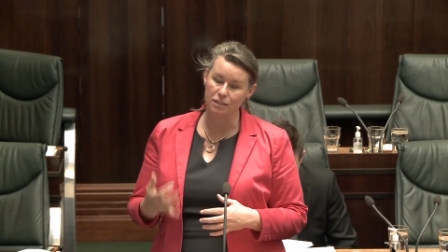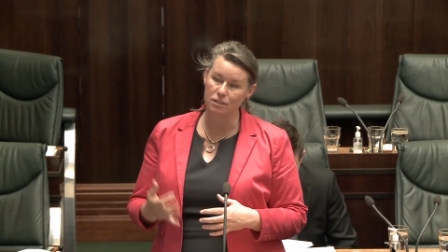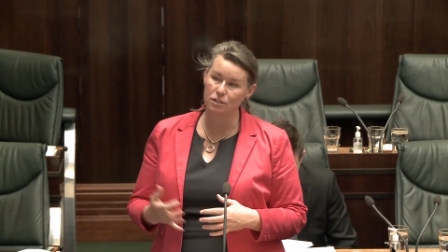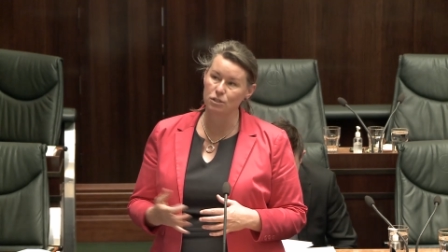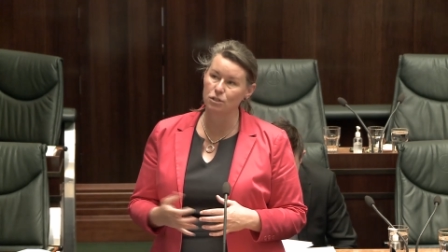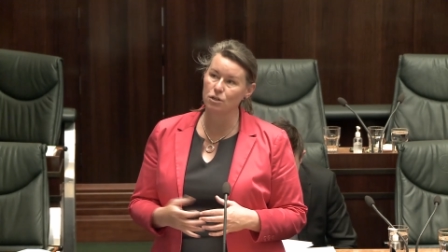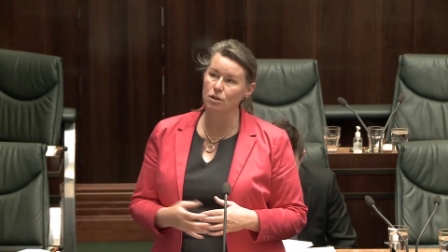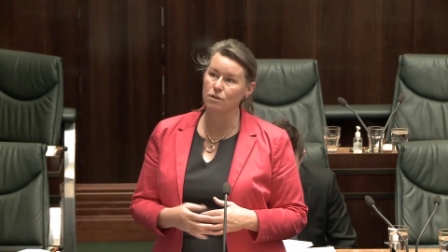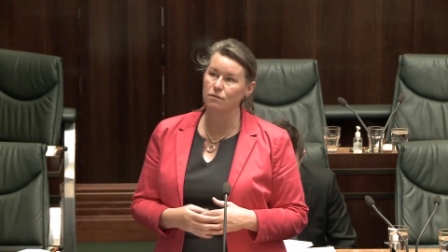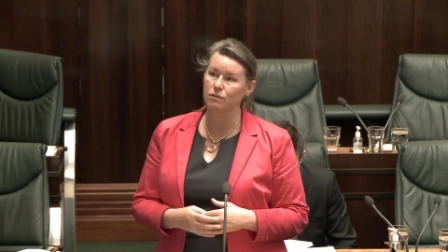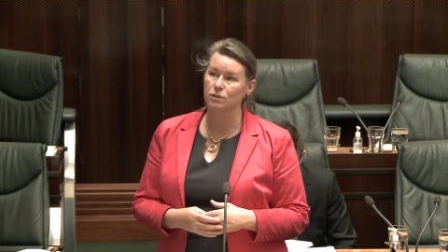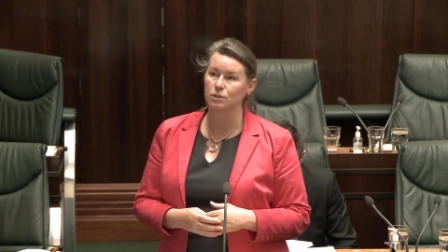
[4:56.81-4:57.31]
and
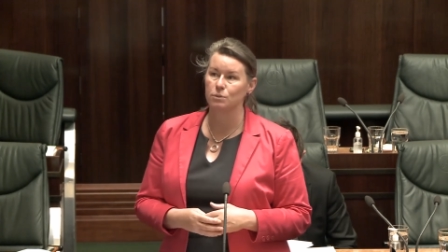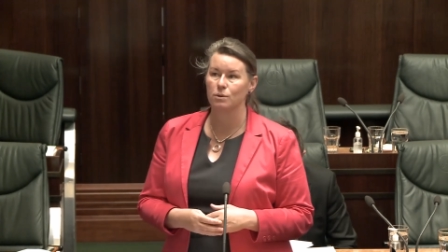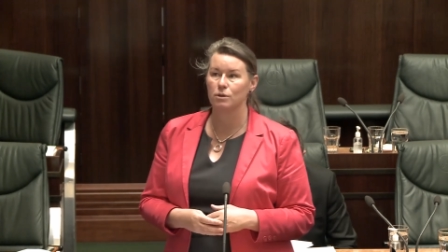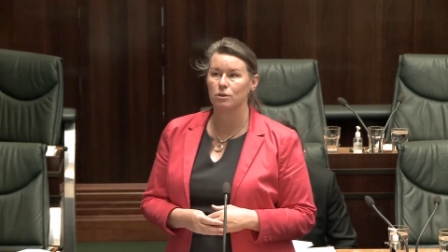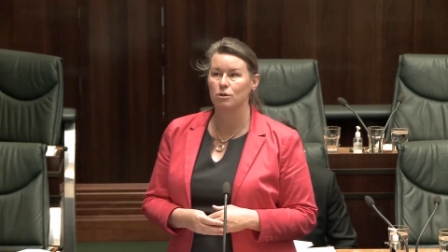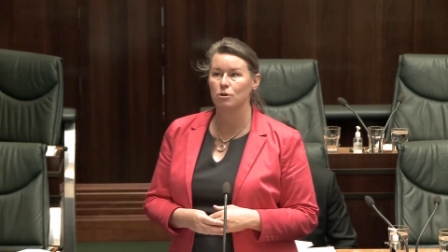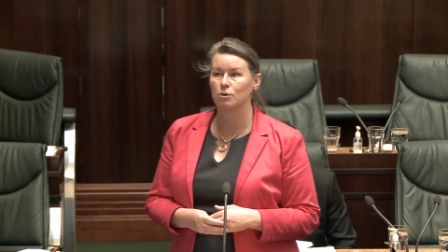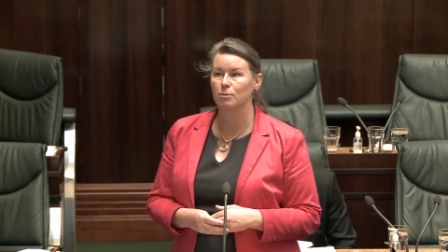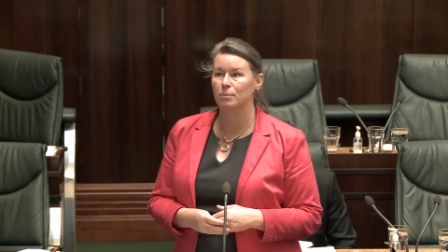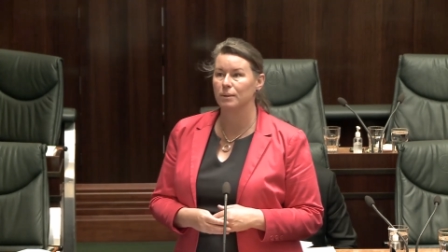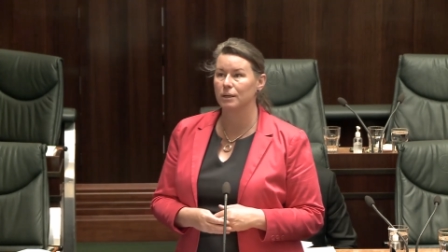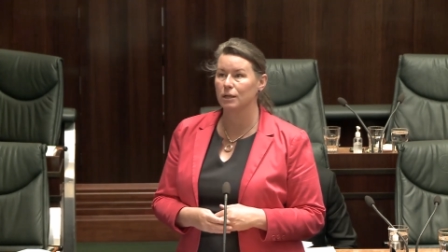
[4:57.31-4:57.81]
service,
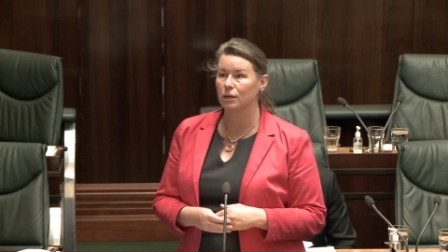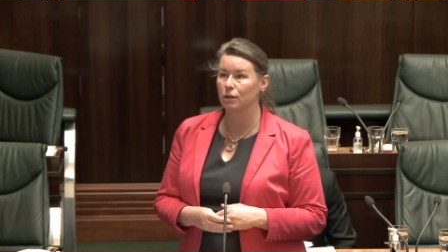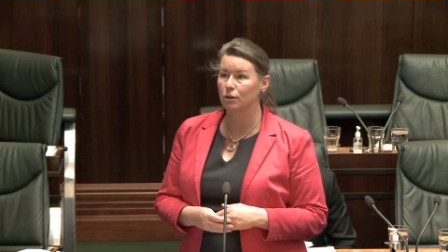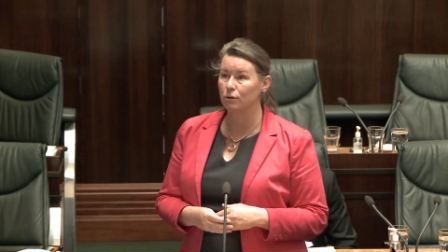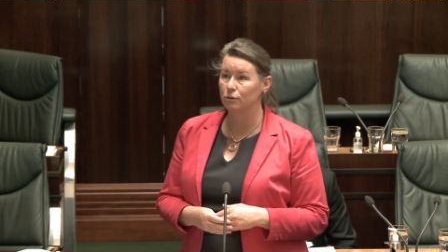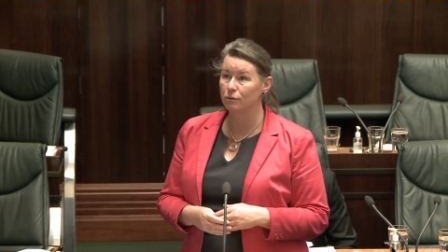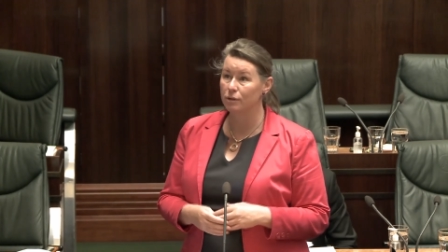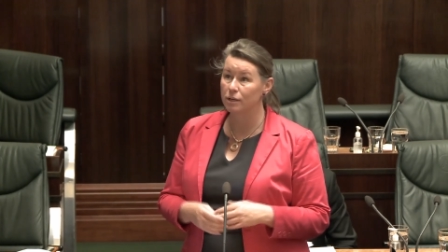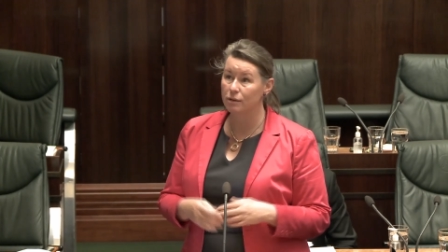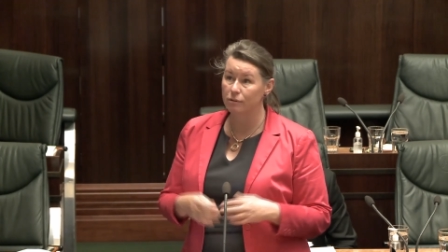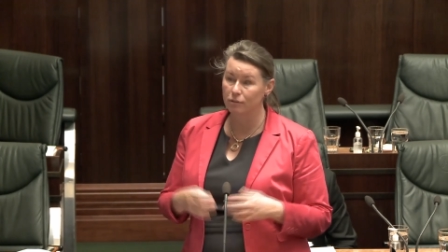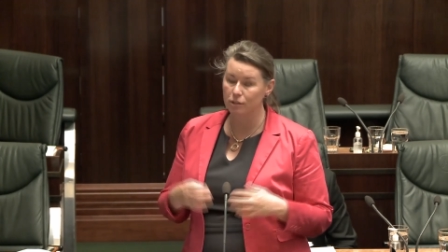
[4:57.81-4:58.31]
whether it be a
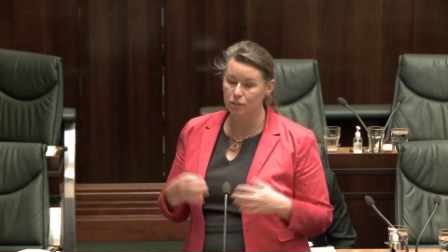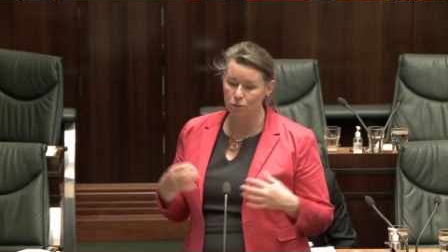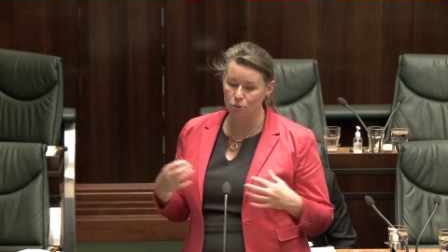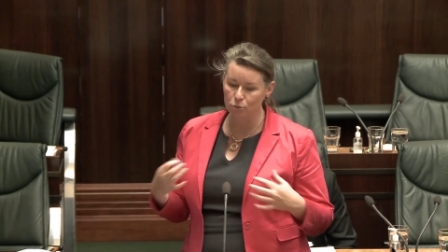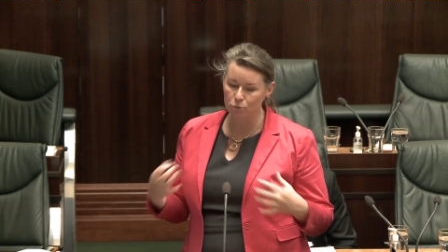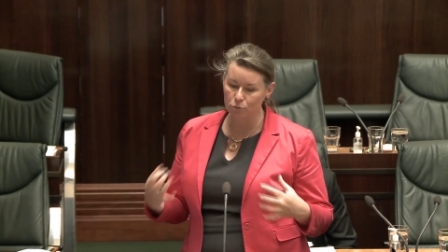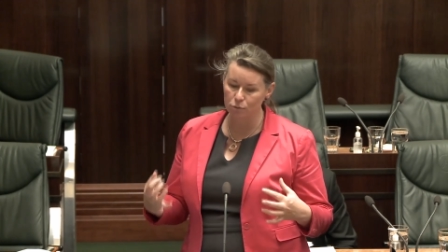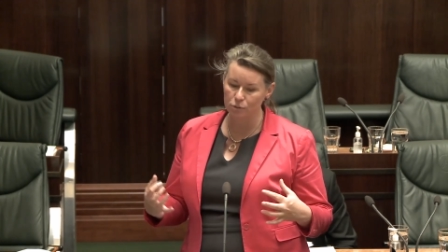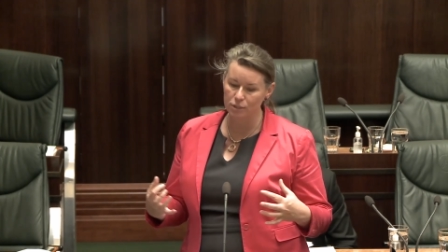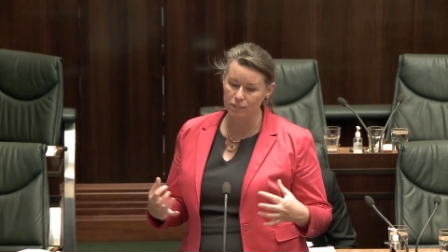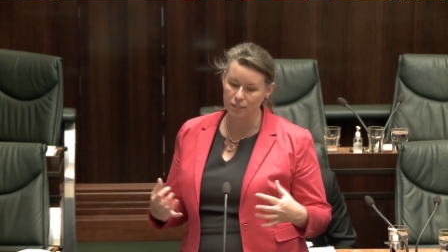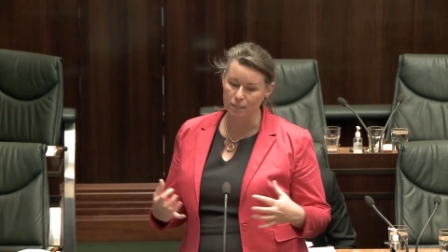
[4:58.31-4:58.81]
career in
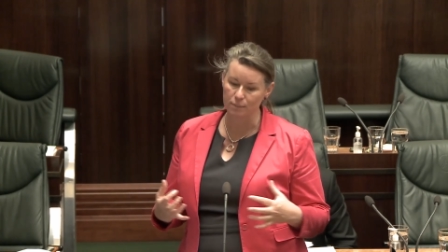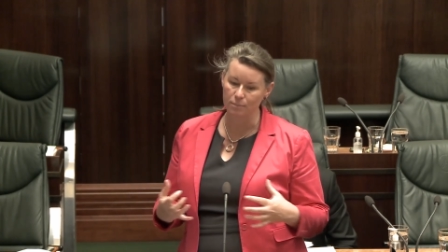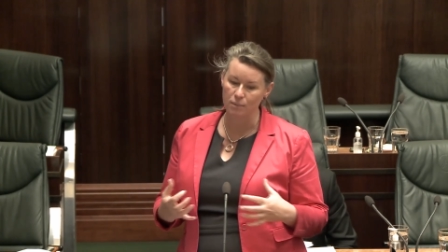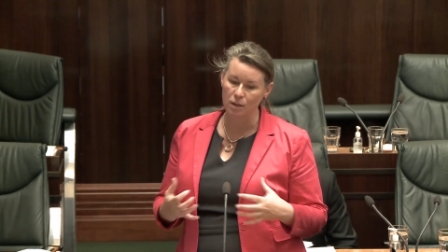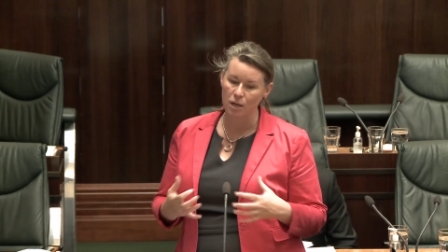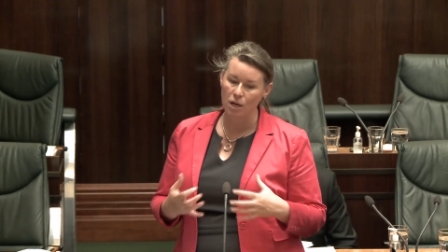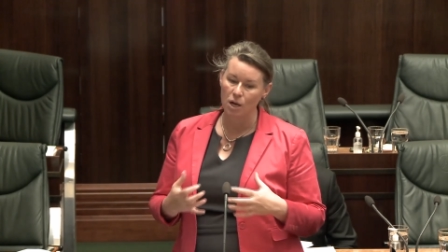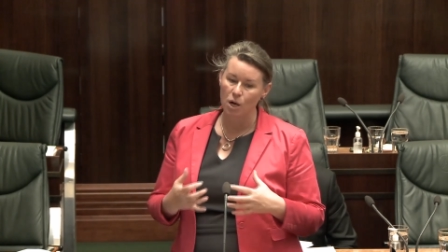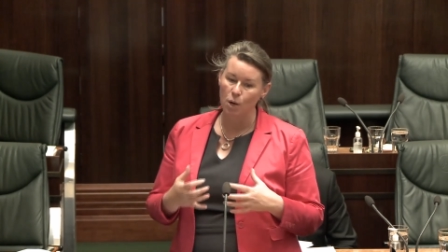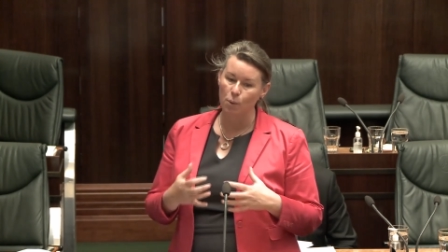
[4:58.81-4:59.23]
tourism,